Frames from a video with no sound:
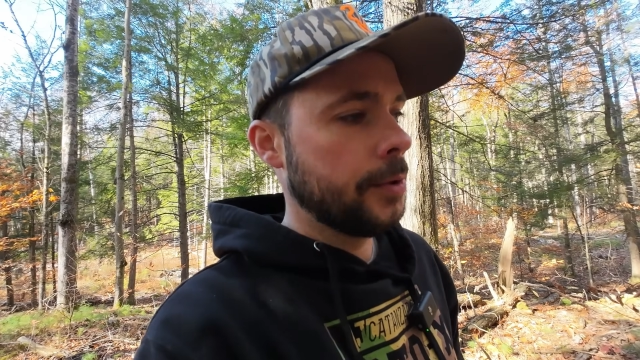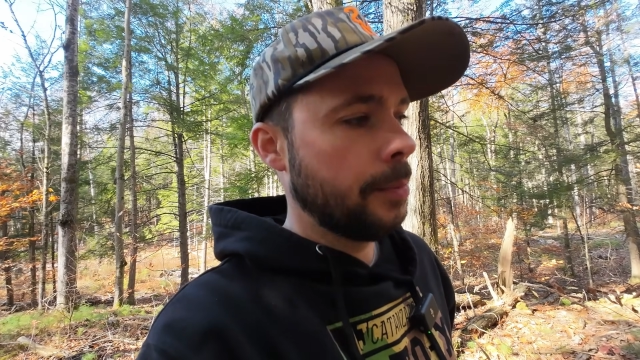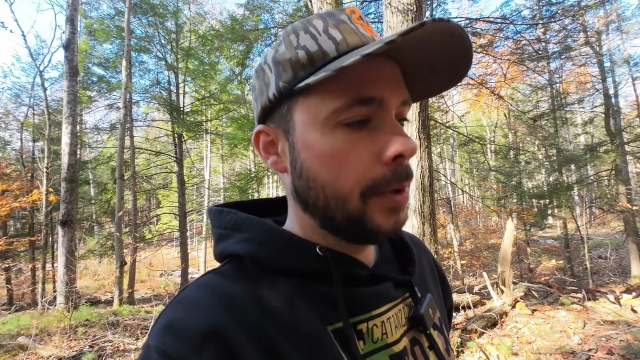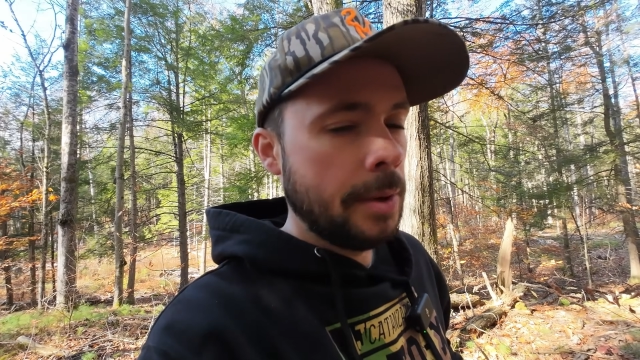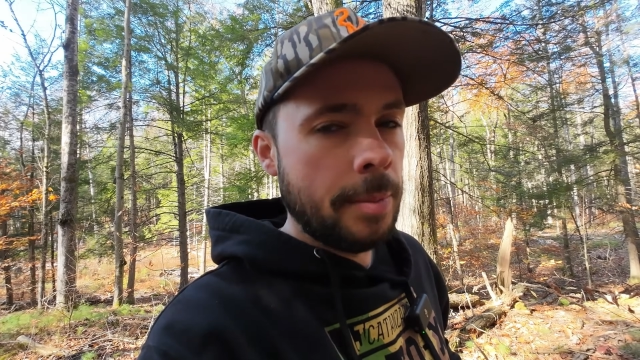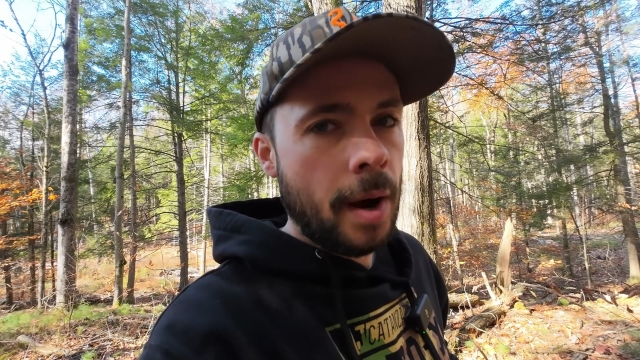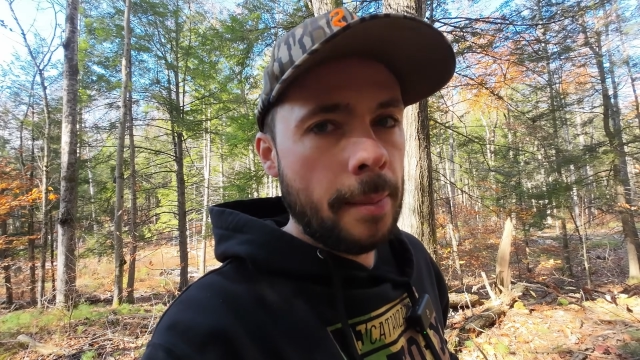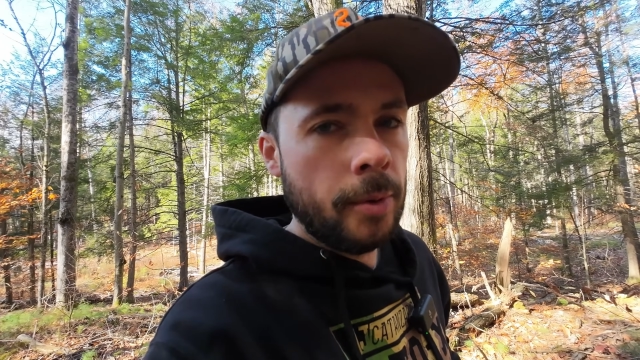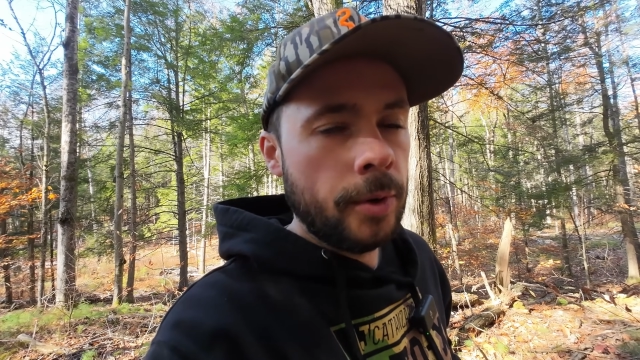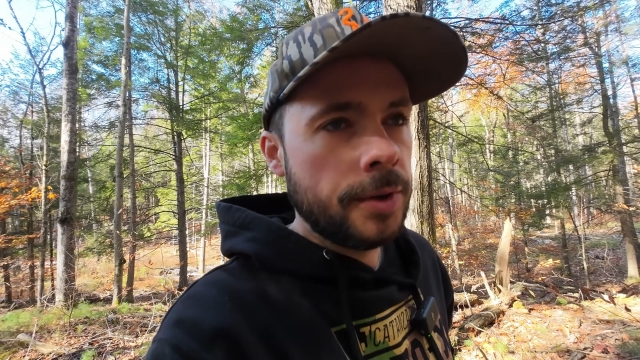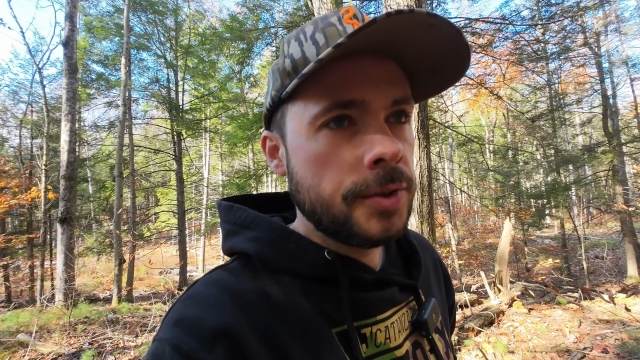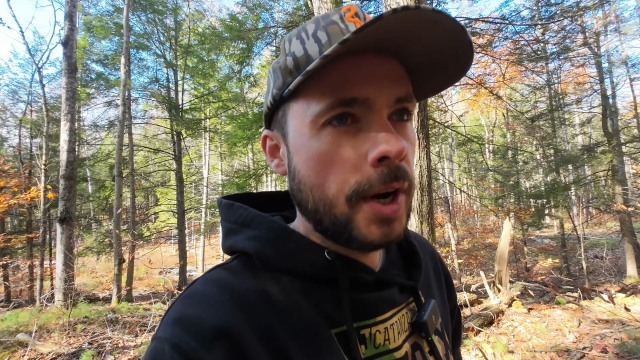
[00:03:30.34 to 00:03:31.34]
are pretty
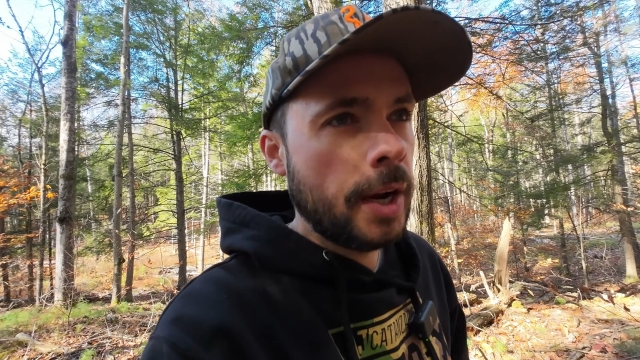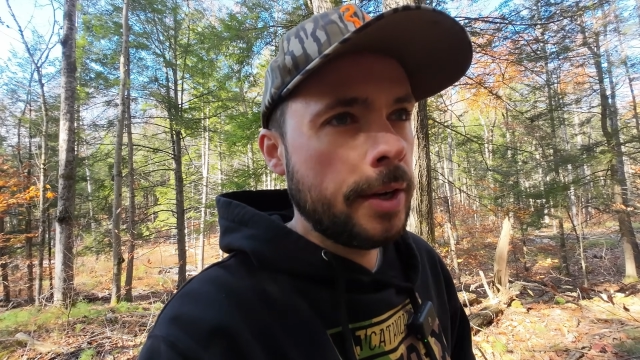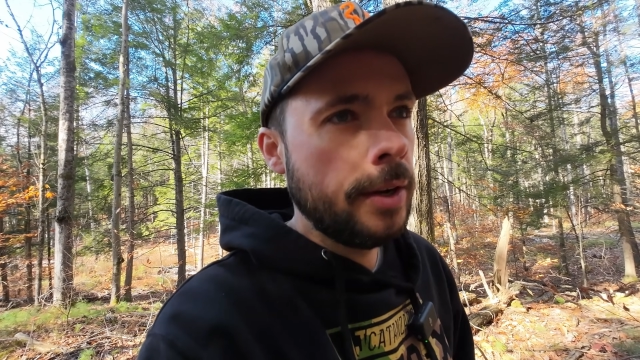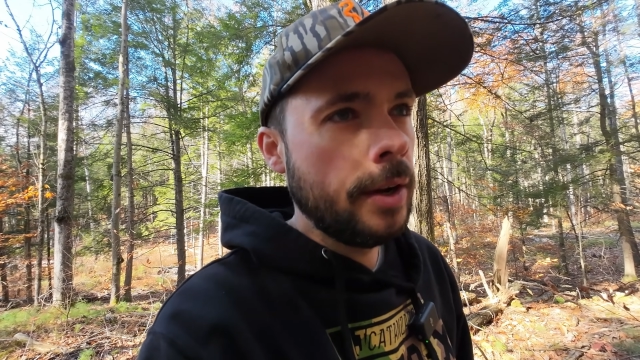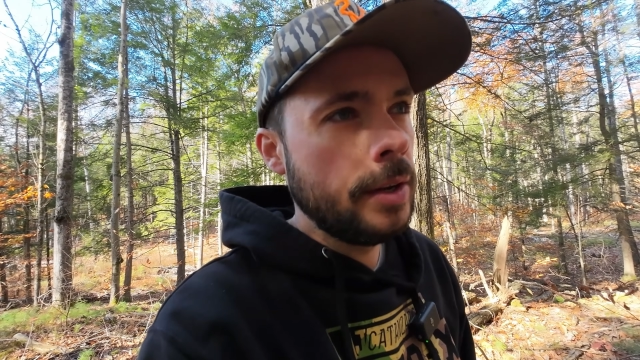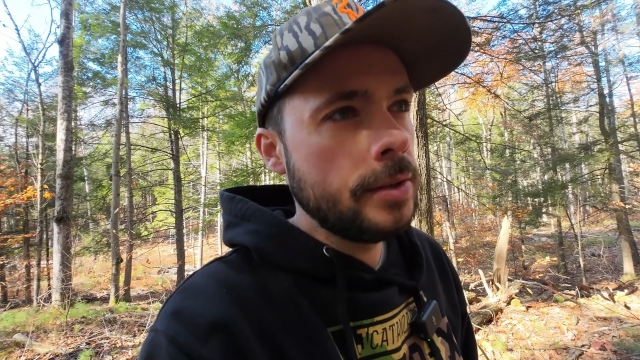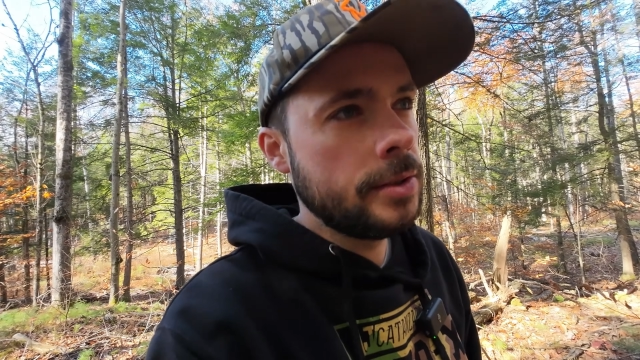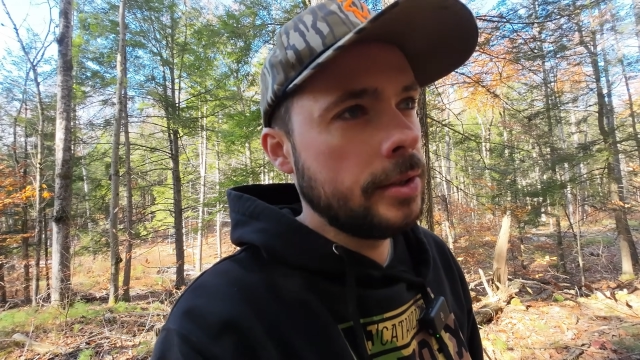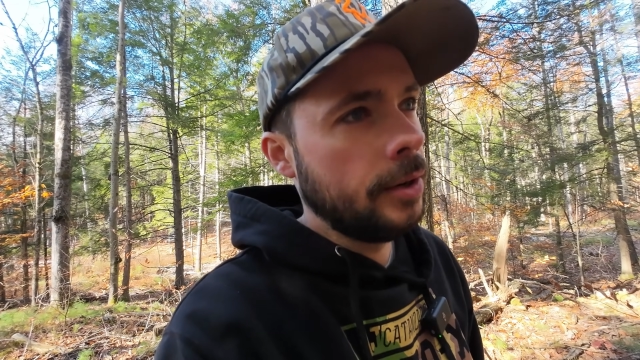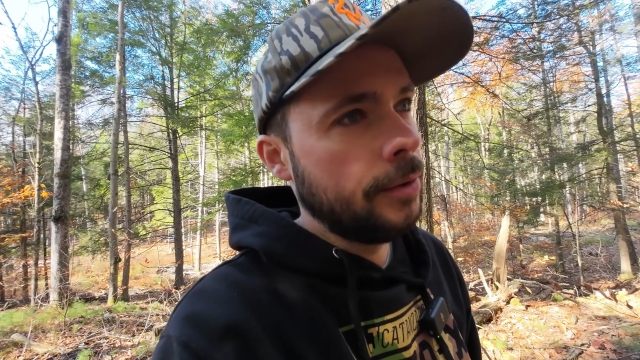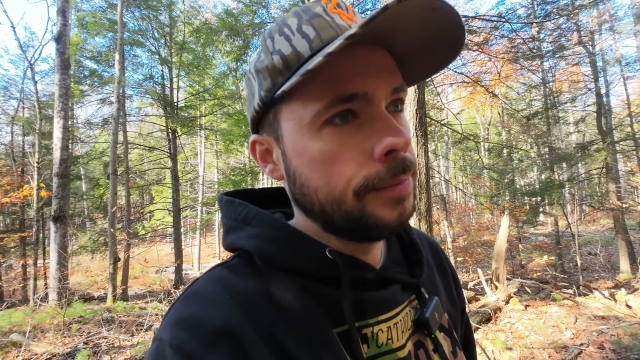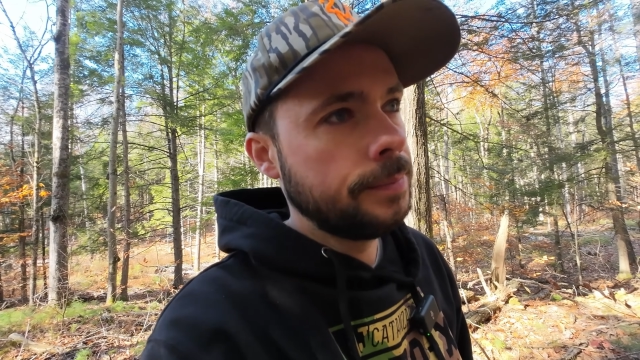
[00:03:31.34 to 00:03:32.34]
popular in tracking guns,
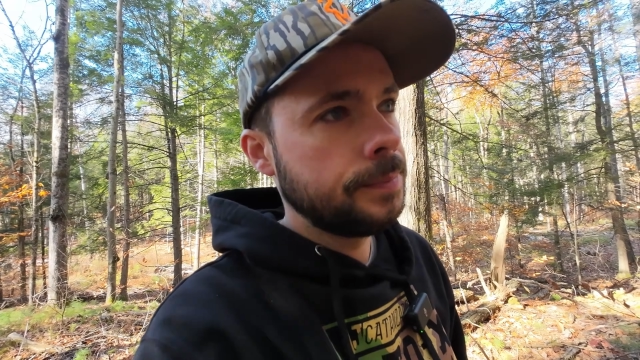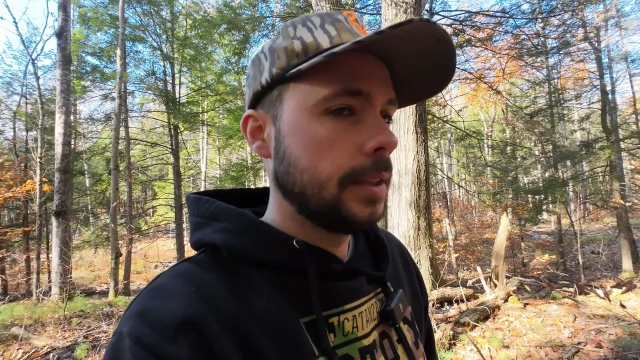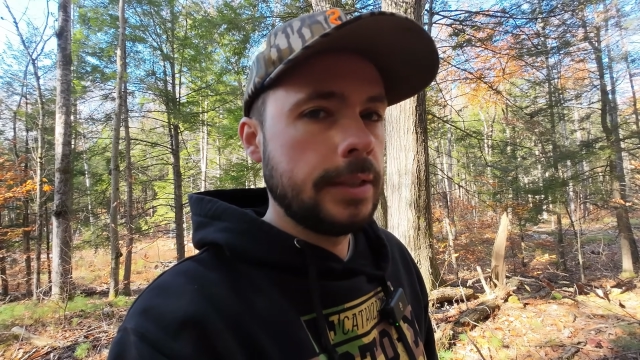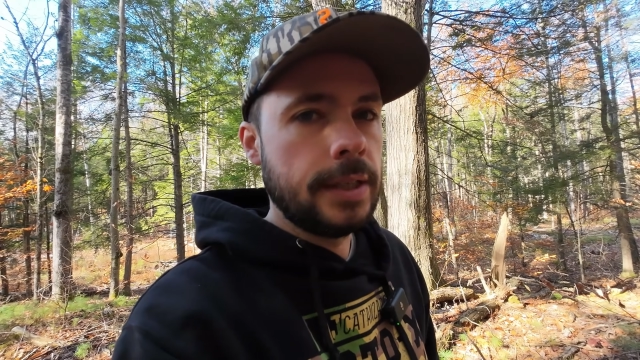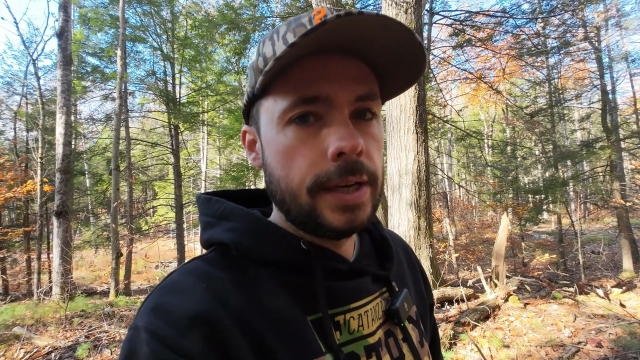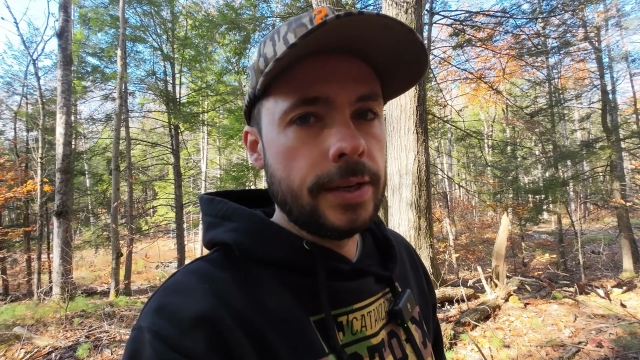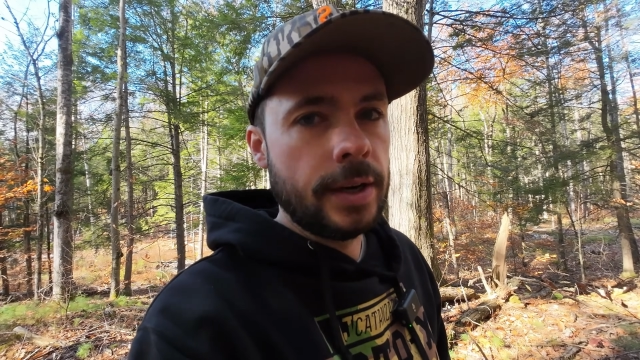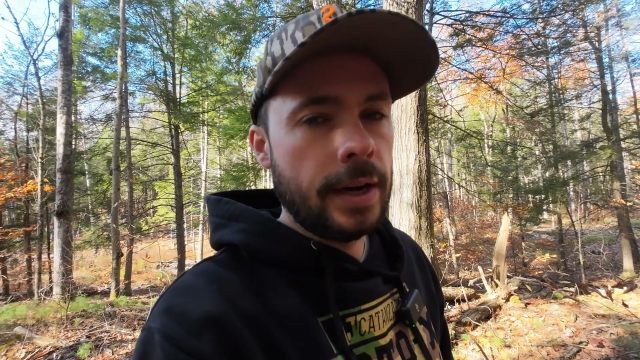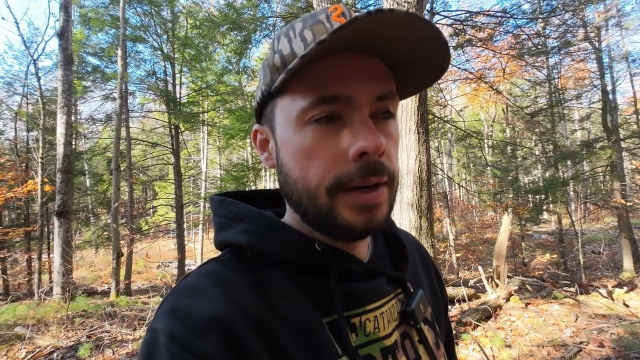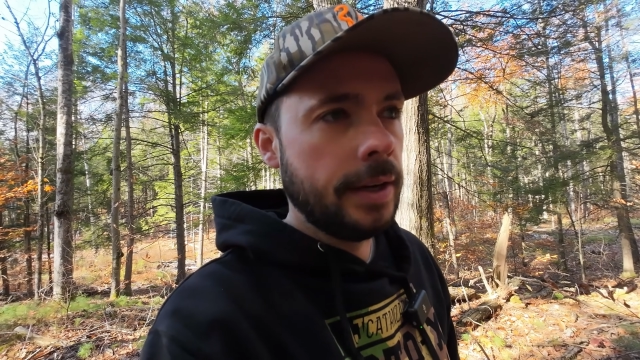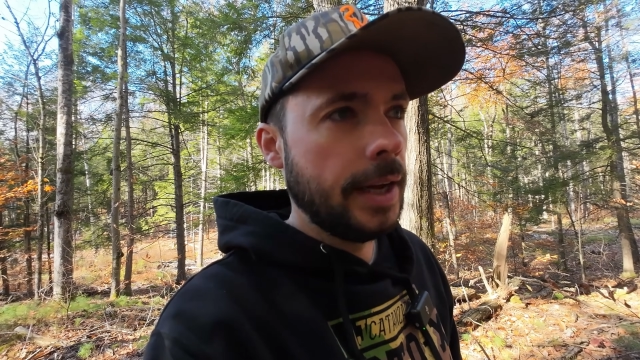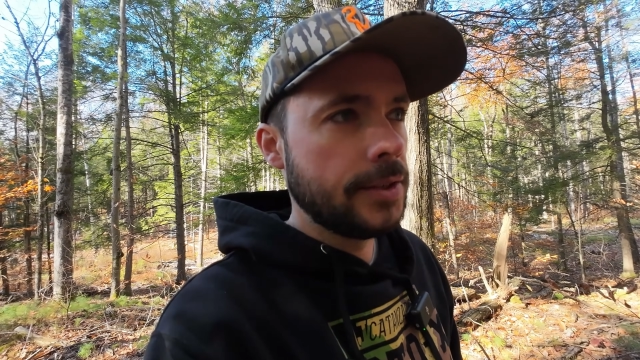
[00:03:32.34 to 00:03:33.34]
so yeah, you're
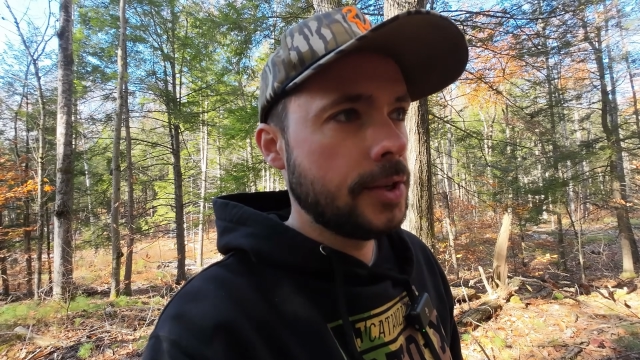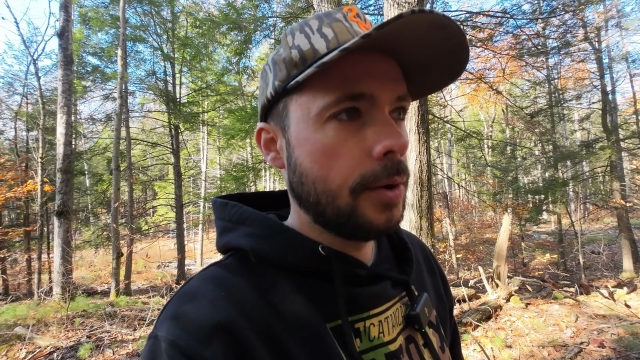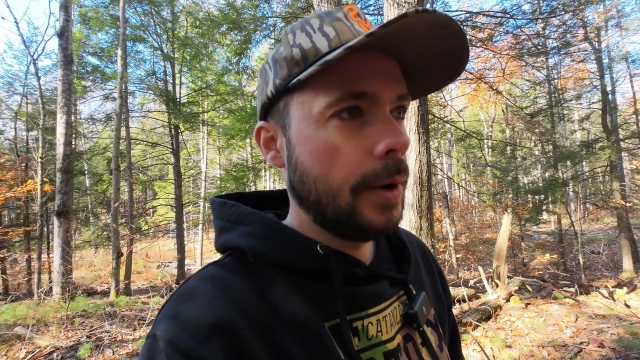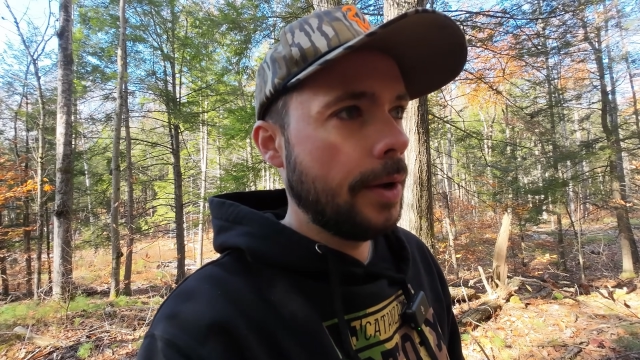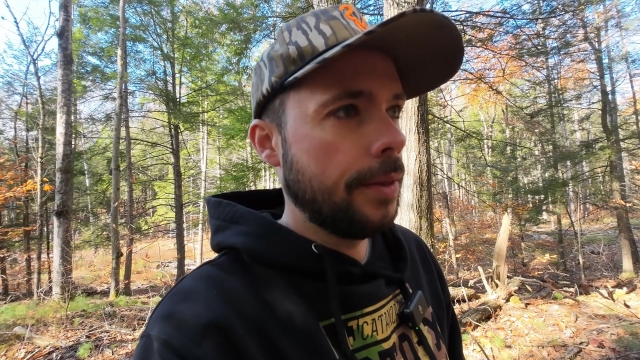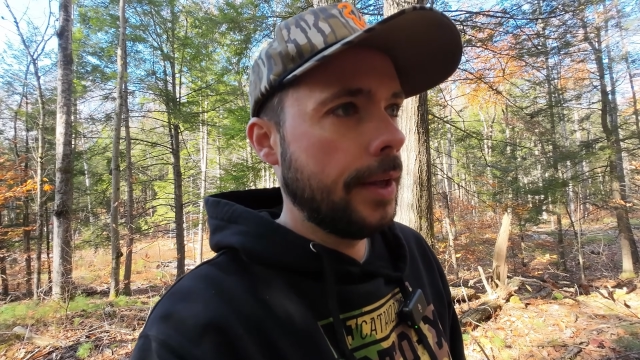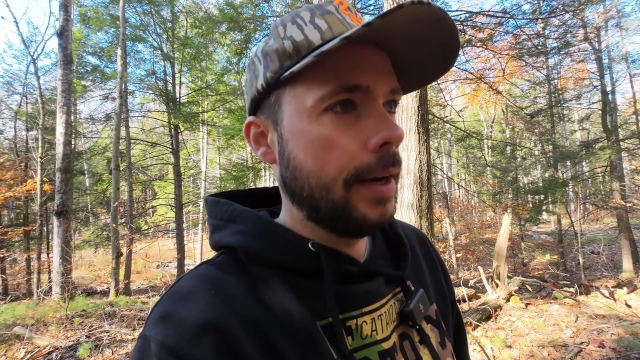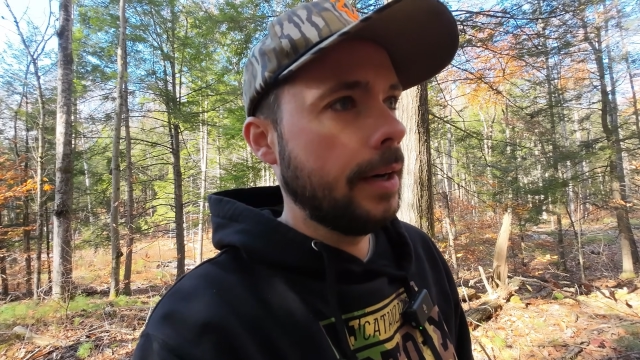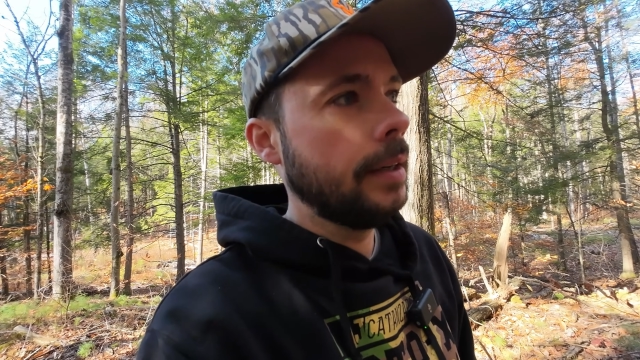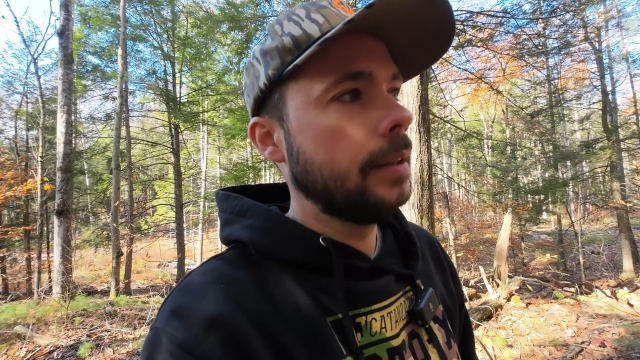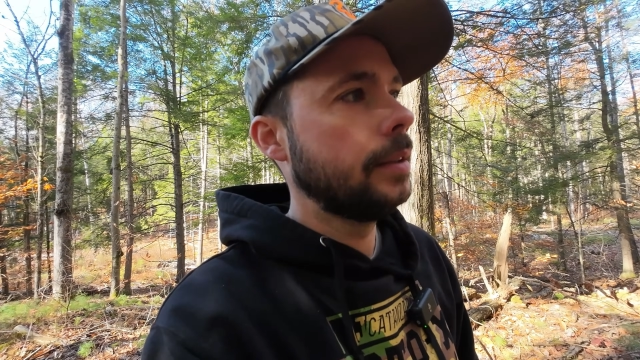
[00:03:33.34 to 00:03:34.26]
kind of SOL there.